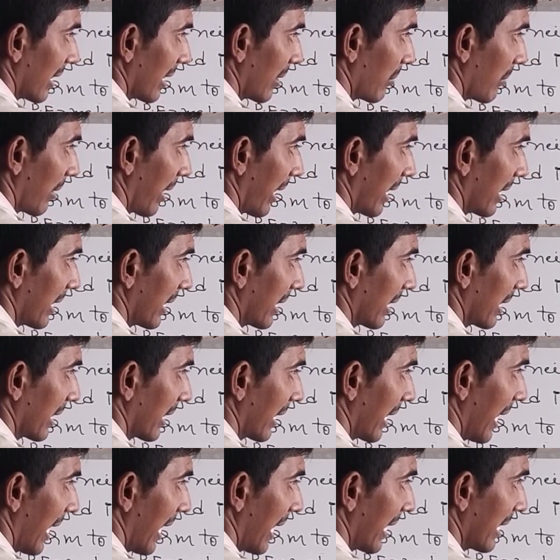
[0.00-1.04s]
remaining
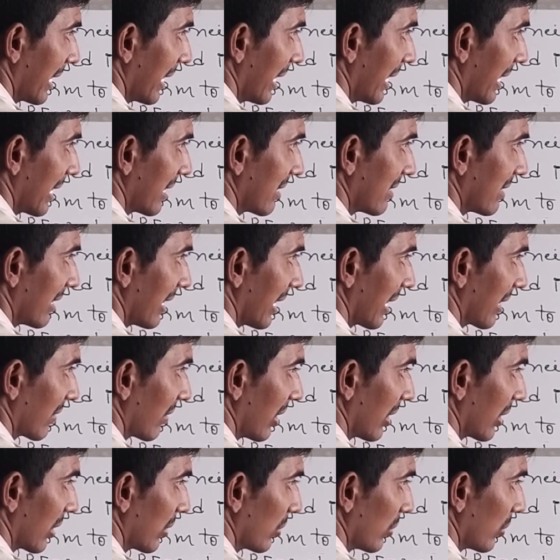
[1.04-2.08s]
ke is equal